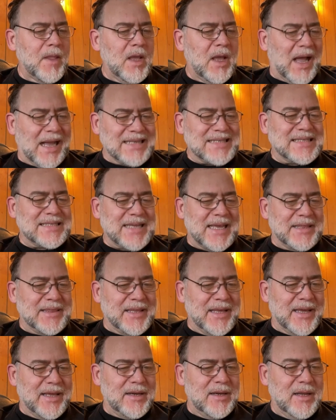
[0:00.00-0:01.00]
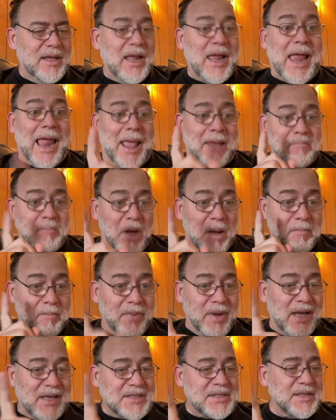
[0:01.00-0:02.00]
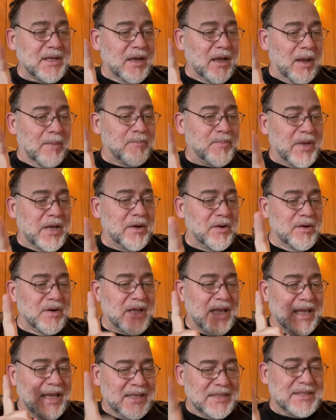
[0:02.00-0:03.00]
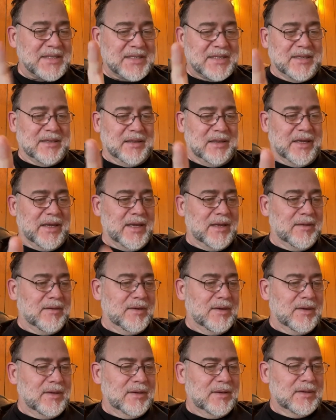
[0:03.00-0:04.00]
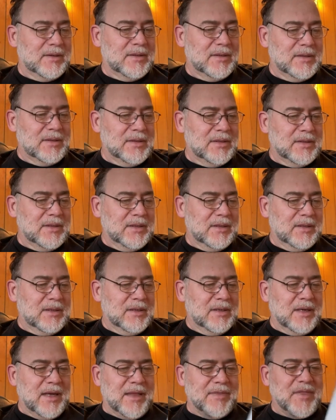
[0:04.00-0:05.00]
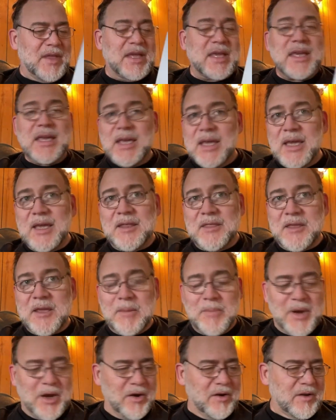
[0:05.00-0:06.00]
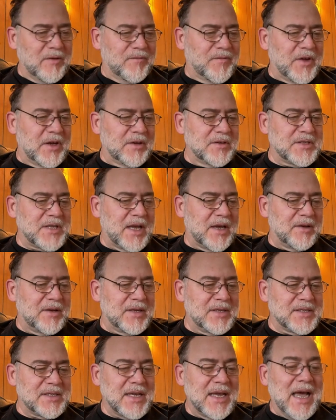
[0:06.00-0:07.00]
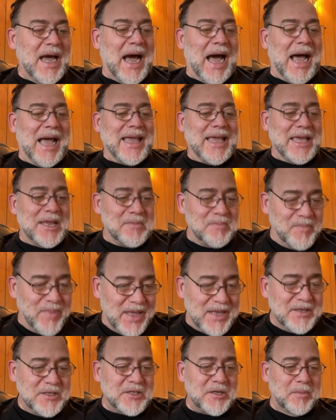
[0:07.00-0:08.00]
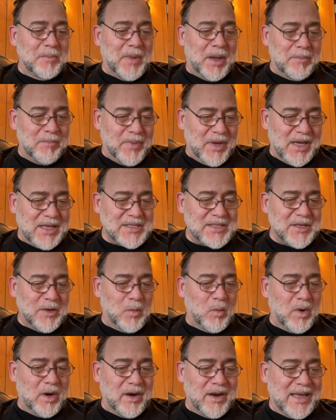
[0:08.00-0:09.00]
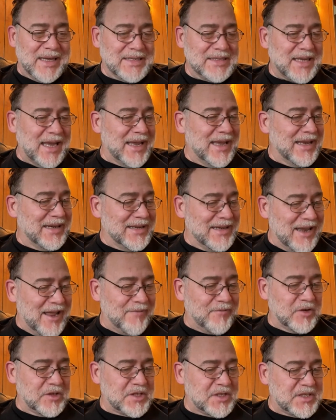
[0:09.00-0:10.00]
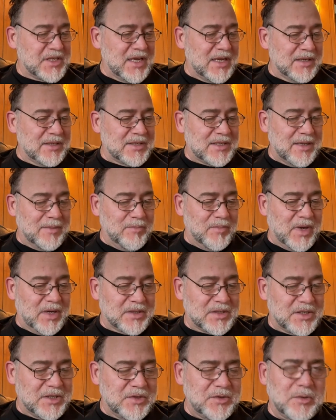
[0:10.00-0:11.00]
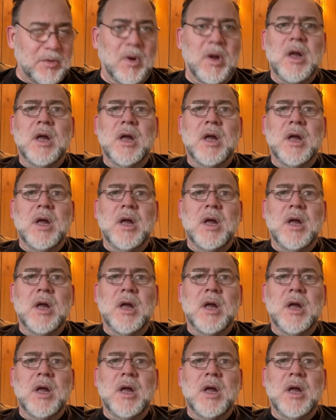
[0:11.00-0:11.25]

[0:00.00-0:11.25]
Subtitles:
I said then, and Mombasa appeared instantly. And the key the American figures out is, I had been to Mombasa, whereas I had never seen Timbuktu.